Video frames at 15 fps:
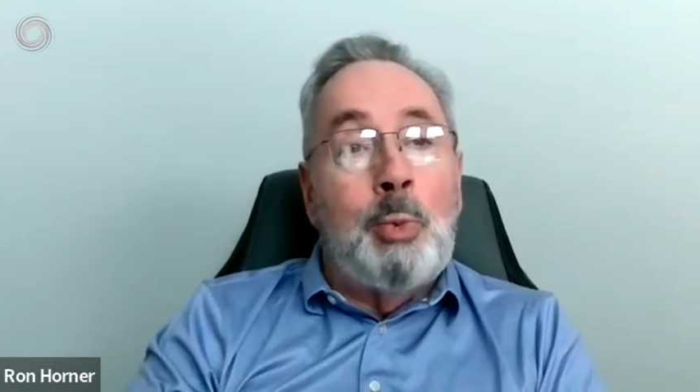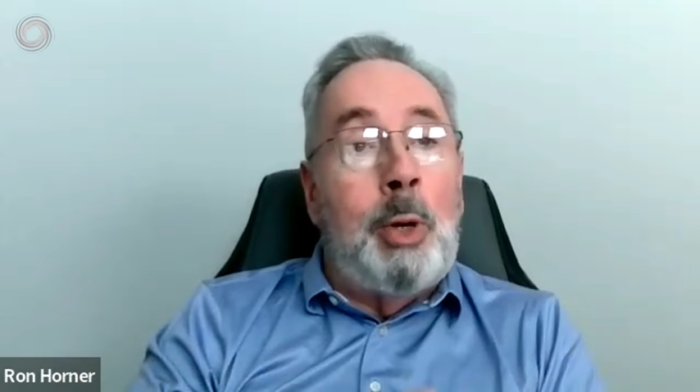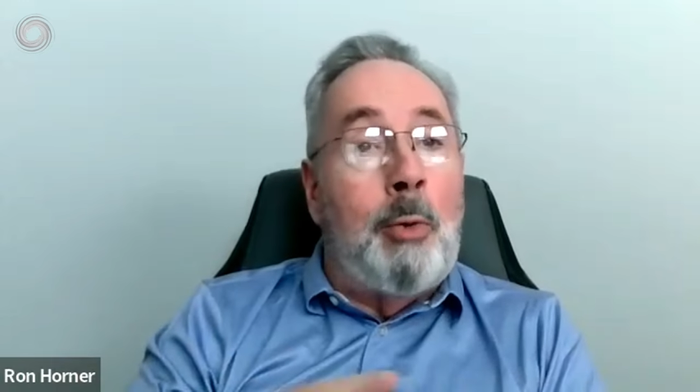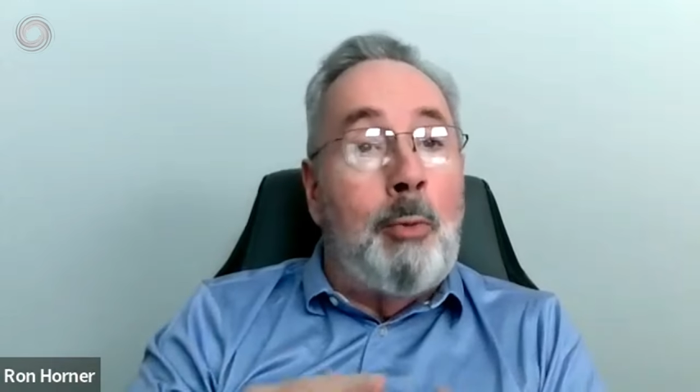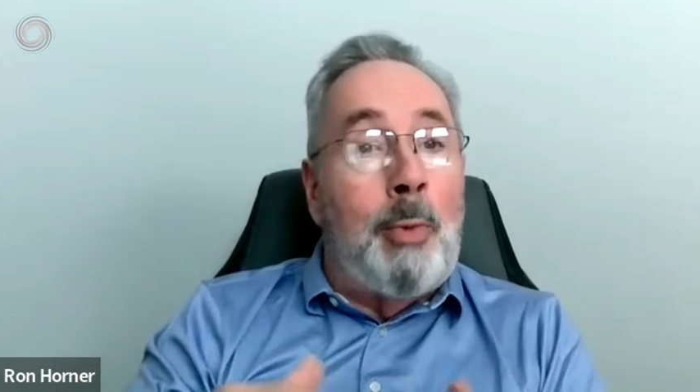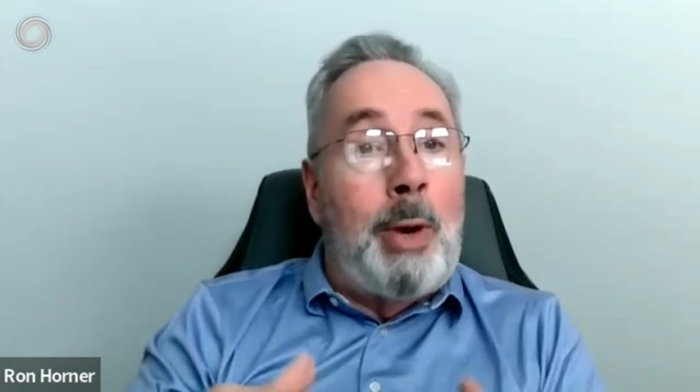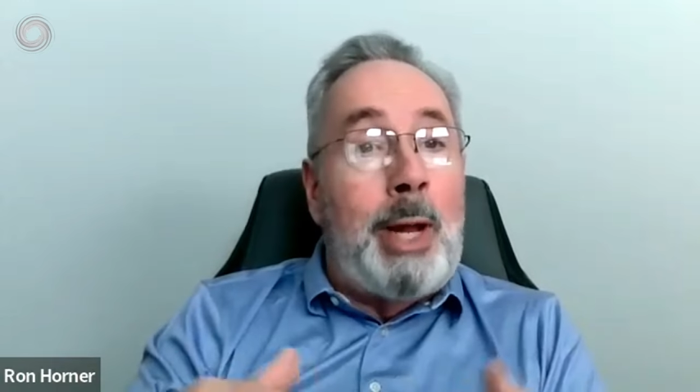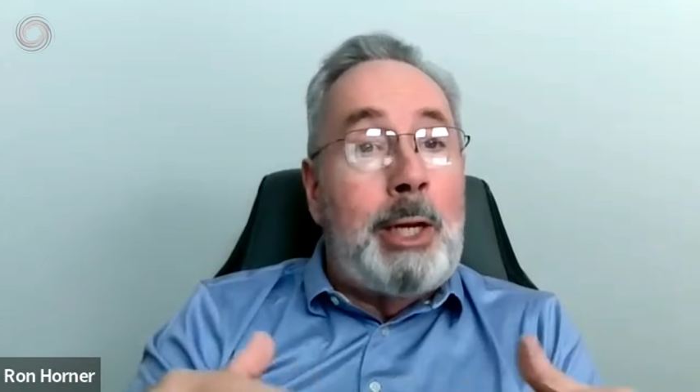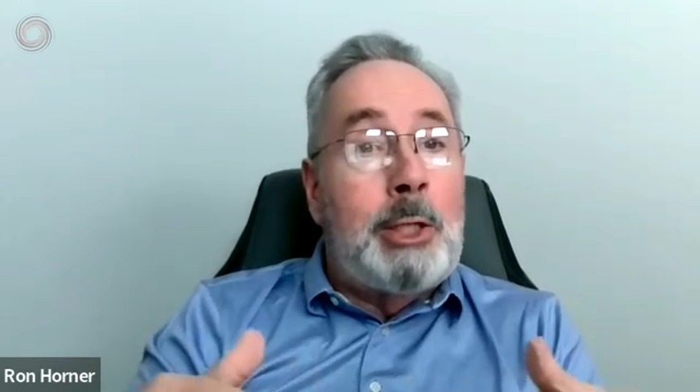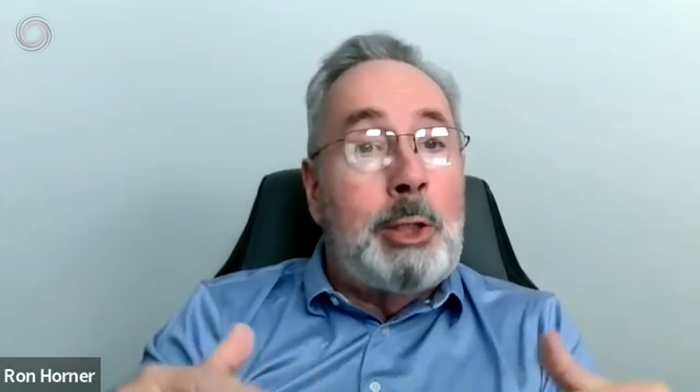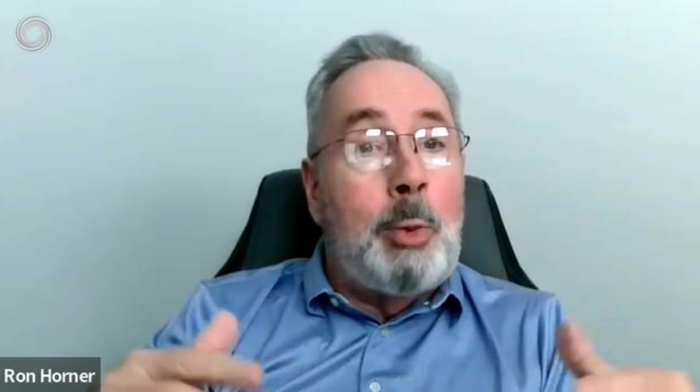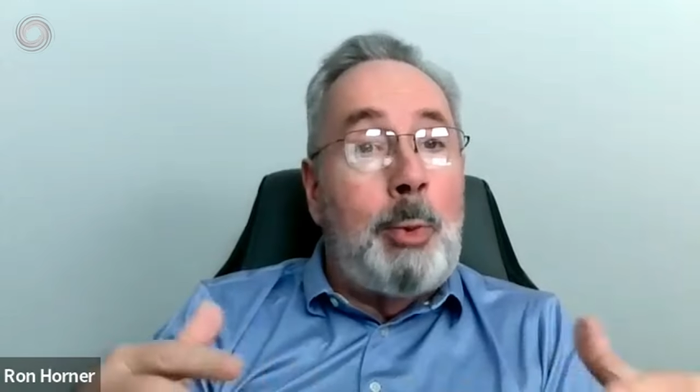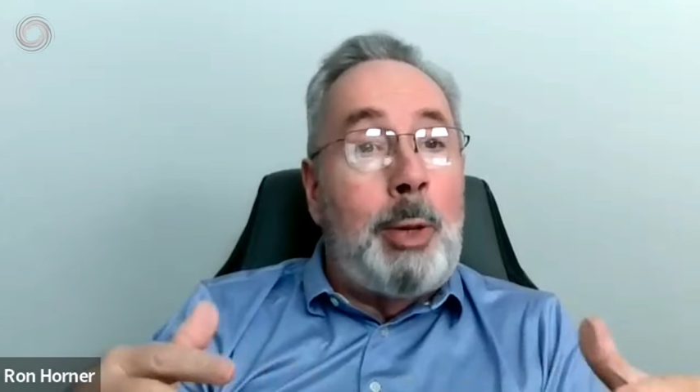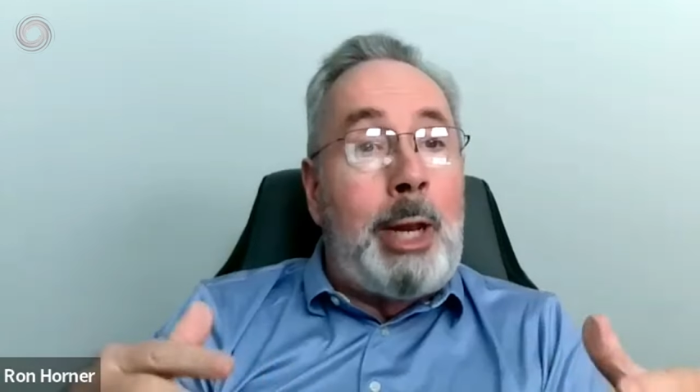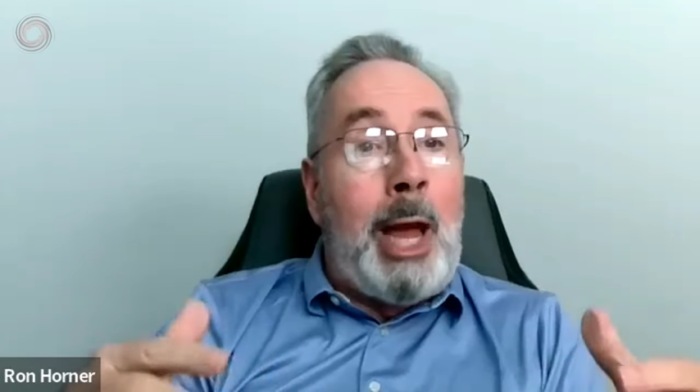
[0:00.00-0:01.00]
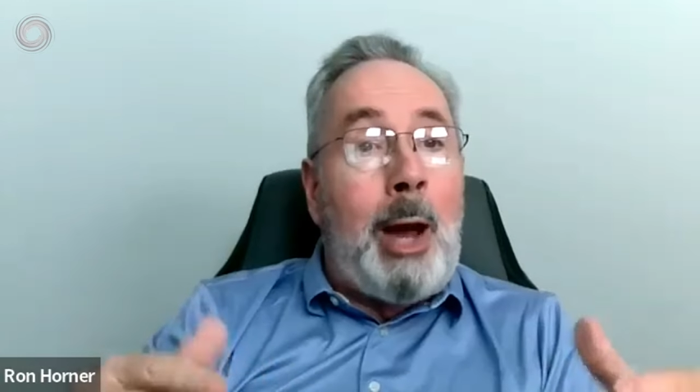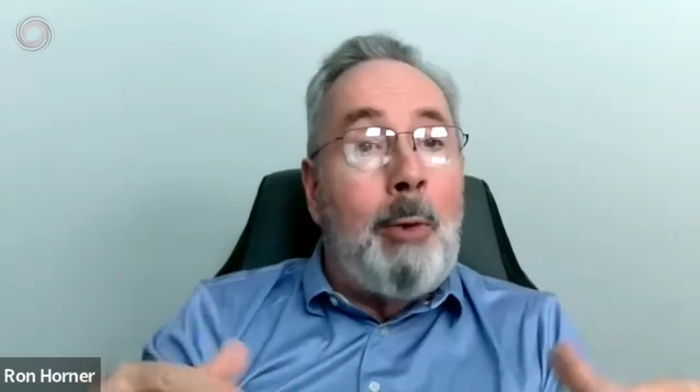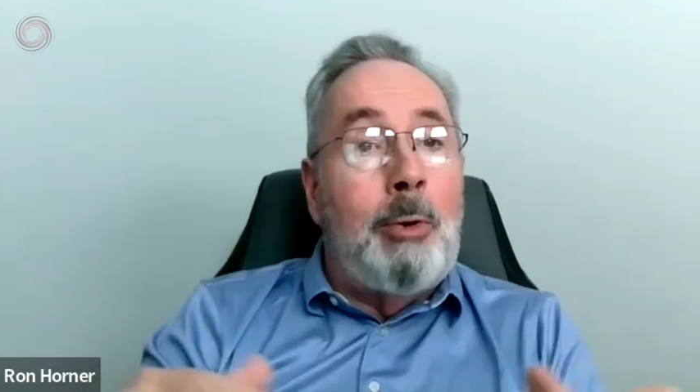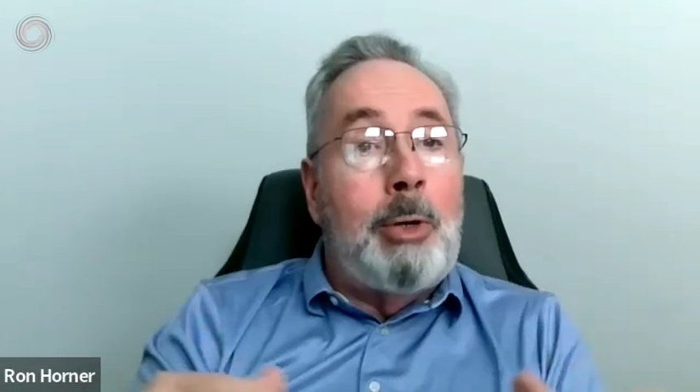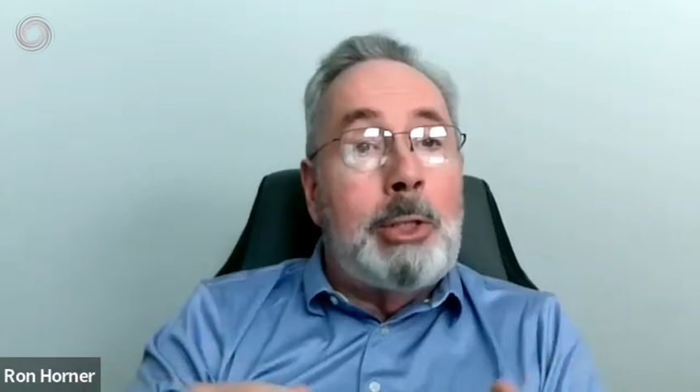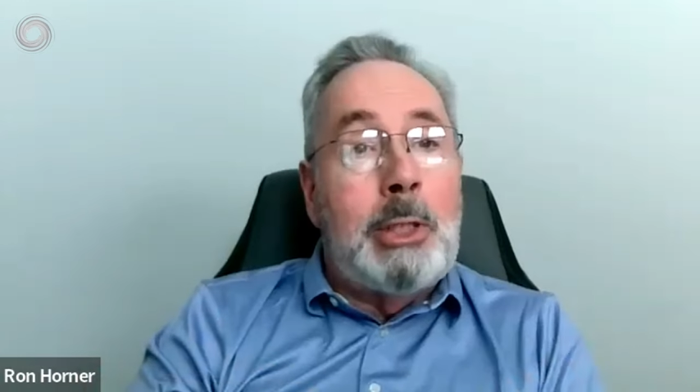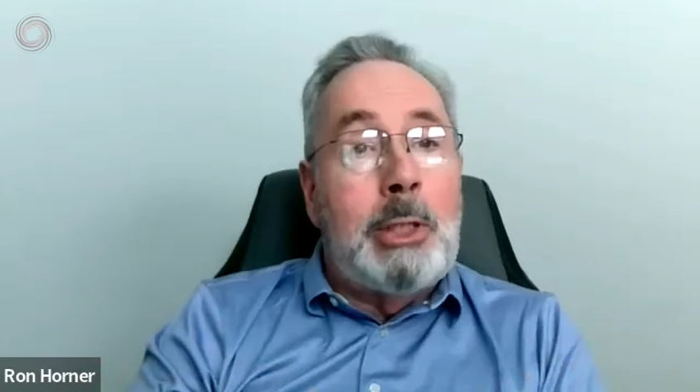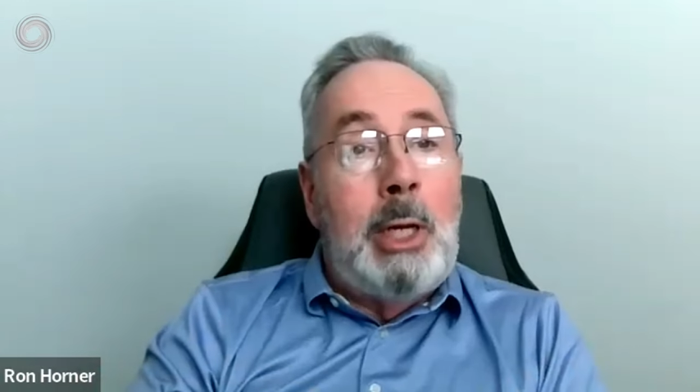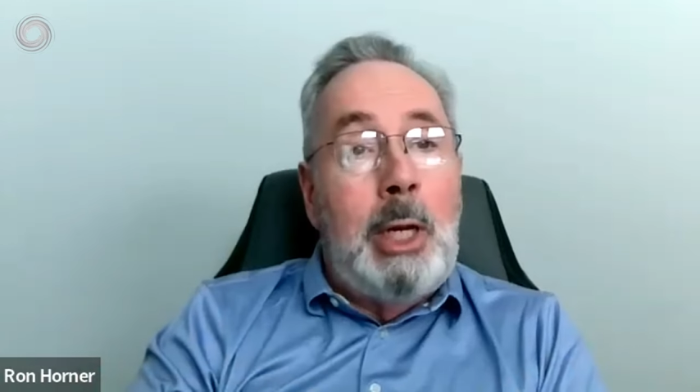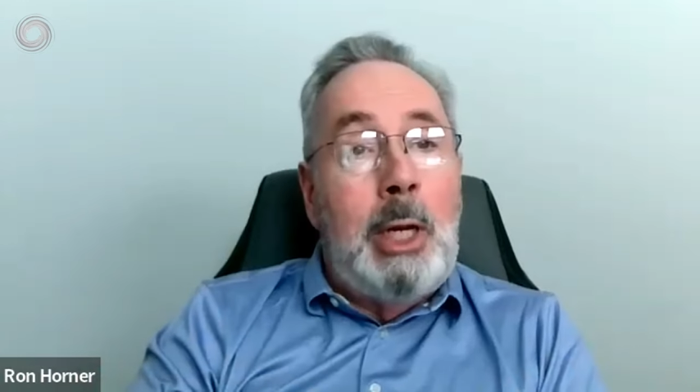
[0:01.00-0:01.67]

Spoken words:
where it rained so many hours.